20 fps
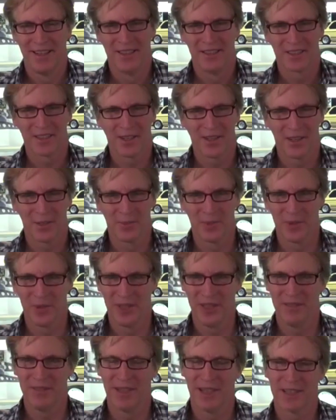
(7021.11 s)
it's hard to
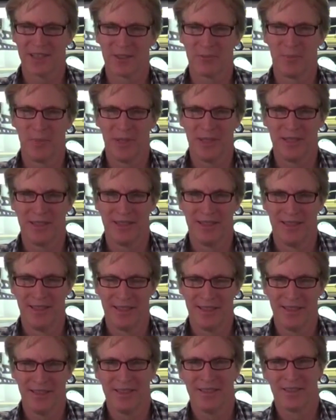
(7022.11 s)
believe that's been
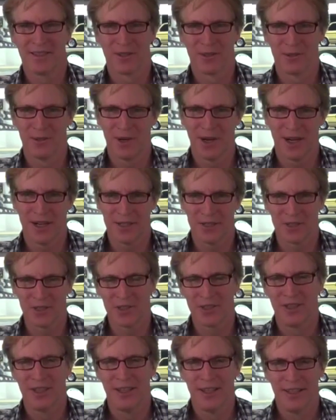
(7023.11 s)
in the
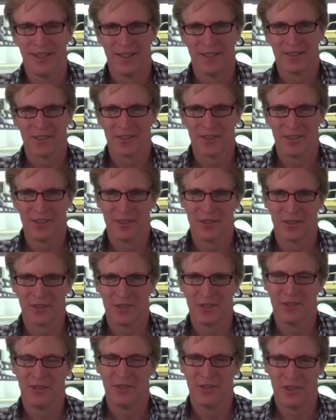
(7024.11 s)
garage
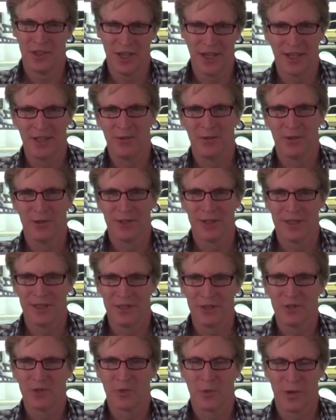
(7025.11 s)
since
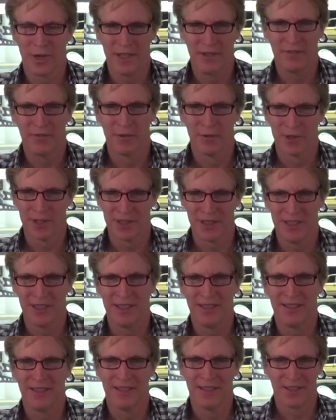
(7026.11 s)
January
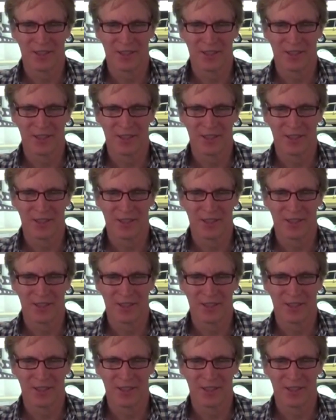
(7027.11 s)
2014.